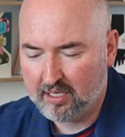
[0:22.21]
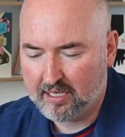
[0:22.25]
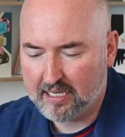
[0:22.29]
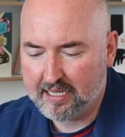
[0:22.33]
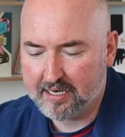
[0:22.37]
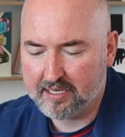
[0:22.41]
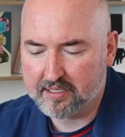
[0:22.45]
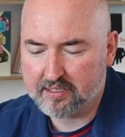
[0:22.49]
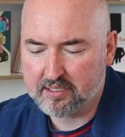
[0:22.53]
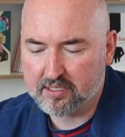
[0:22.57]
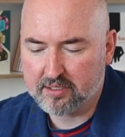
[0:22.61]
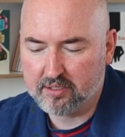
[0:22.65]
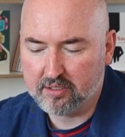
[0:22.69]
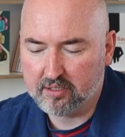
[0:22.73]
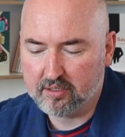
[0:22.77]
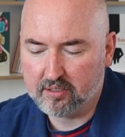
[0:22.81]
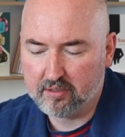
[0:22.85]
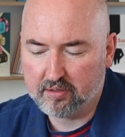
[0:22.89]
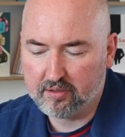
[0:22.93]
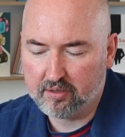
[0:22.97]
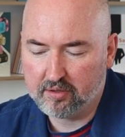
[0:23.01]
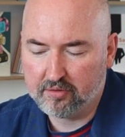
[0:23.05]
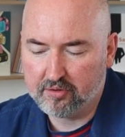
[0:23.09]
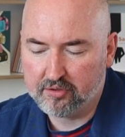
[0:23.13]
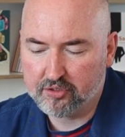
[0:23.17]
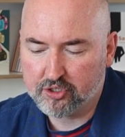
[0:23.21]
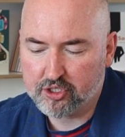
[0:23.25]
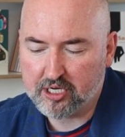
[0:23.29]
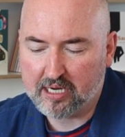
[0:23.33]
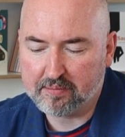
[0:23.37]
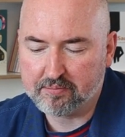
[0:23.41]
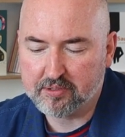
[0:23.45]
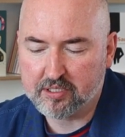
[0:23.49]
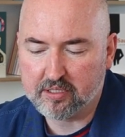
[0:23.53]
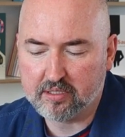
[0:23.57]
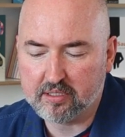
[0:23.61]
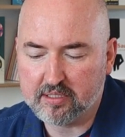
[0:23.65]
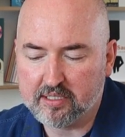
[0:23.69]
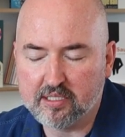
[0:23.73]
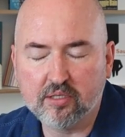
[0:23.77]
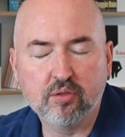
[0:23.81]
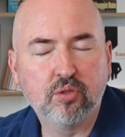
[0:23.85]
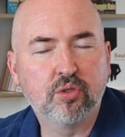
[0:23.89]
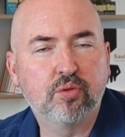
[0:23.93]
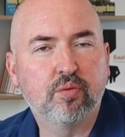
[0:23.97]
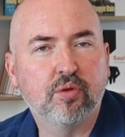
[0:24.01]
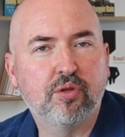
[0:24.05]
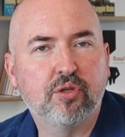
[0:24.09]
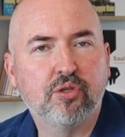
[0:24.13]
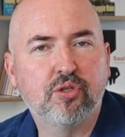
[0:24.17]
And it's the, the chapter that
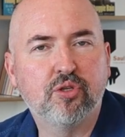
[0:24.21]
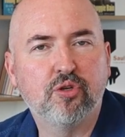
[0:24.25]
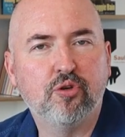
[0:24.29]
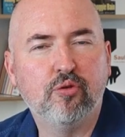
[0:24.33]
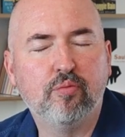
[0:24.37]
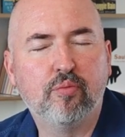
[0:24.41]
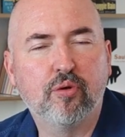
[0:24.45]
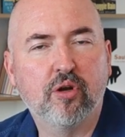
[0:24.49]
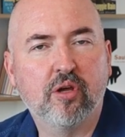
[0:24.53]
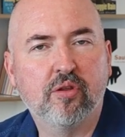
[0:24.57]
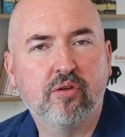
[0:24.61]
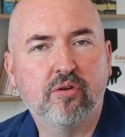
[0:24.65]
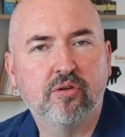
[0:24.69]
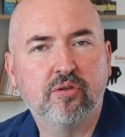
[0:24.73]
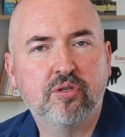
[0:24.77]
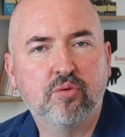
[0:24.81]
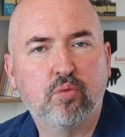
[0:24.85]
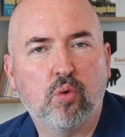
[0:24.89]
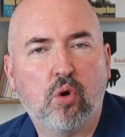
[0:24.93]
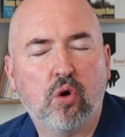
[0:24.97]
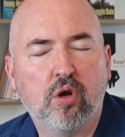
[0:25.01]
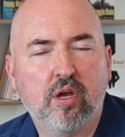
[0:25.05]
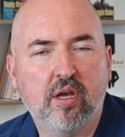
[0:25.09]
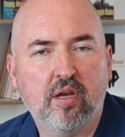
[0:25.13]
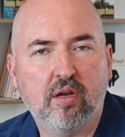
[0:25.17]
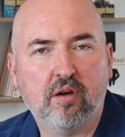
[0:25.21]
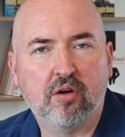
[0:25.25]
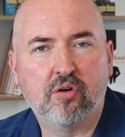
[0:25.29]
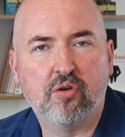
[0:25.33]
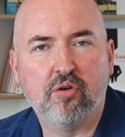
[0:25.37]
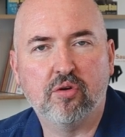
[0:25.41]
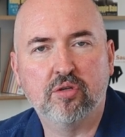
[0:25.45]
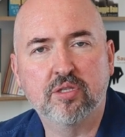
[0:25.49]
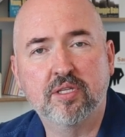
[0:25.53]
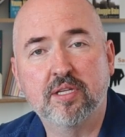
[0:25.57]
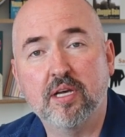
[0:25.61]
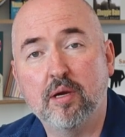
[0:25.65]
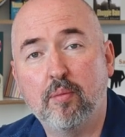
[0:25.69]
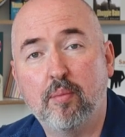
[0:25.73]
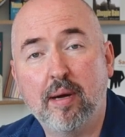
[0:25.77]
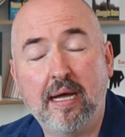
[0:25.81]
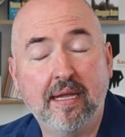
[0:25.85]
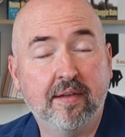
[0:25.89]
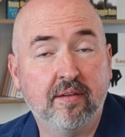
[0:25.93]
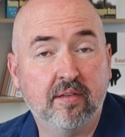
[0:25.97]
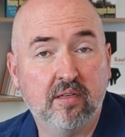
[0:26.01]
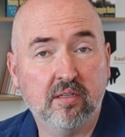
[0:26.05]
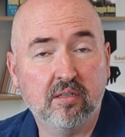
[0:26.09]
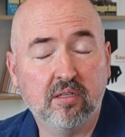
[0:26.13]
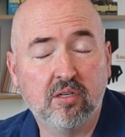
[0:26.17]
deals with the two brothers walking across the
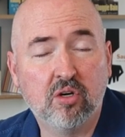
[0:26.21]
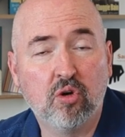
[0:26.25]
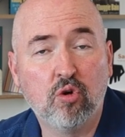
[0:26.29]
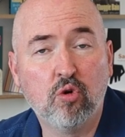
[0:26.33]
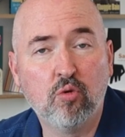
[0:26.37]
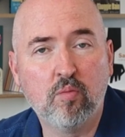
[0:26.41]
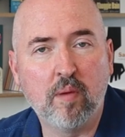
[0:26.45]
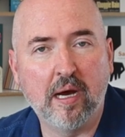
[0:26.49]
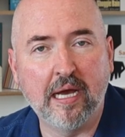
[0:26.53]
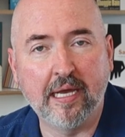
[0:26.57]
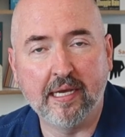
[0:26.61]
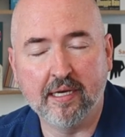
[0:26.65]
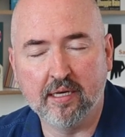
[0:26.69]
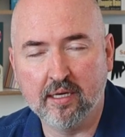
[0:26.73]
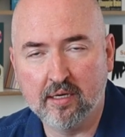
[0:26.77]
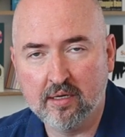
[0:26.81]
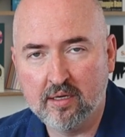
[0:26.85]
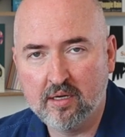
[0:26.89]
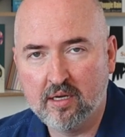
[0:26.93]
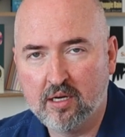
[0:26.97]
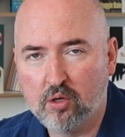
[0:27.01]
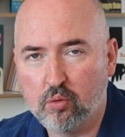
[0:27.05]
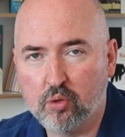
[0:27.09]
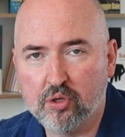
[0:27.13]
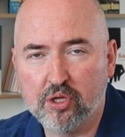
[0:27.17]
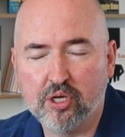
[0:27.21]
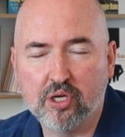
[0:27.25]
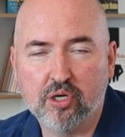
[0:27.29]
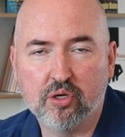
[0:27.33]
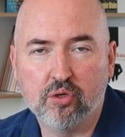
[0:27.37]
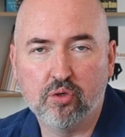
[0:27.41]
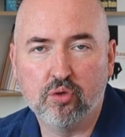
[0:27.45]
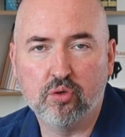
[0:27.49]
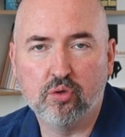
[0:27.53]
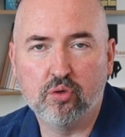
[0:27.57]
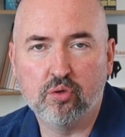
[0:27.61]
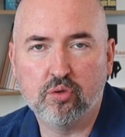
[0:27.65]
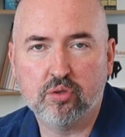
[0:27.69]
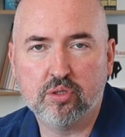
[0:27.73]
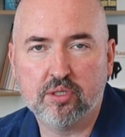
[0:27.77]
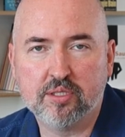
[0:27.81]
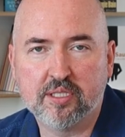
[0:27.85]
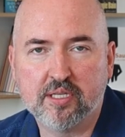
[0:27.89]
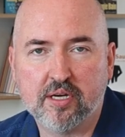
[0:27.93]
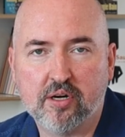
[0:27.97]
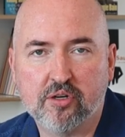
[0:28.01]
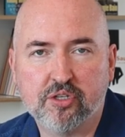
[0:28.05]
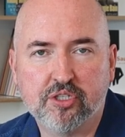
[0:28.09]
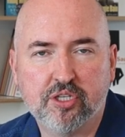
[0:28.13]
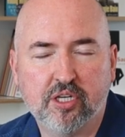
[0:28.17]
abandoned coal mine where they go
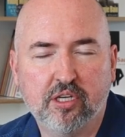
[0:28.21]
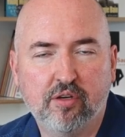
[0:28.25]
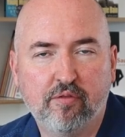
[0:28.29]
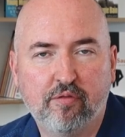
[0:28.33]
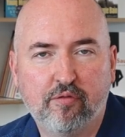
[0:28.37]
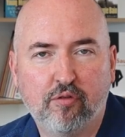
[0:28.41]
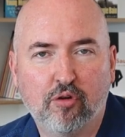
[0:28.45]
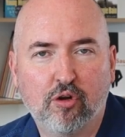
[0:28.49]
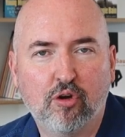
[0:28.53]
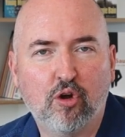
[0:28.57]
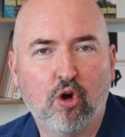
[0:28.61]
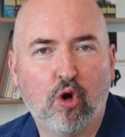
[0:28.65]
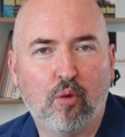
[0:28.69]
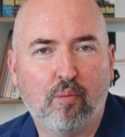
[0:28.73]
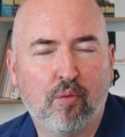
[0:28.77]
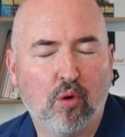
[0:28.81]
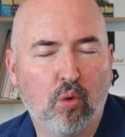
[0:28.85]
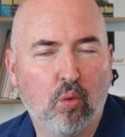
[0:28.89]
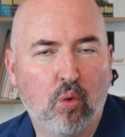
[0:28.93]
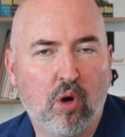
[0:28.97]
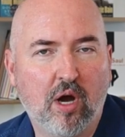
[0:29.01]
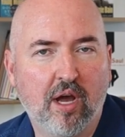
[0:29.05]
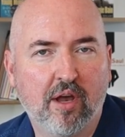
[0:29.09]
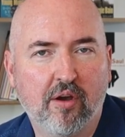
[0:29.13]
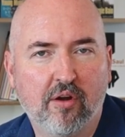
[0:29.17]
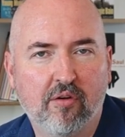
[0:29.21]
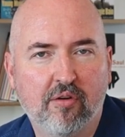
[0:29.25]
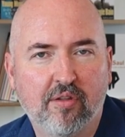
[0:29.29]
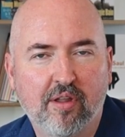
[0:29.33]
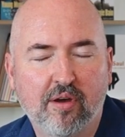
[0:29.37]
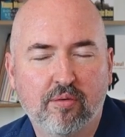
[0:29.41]
searching for copper wire.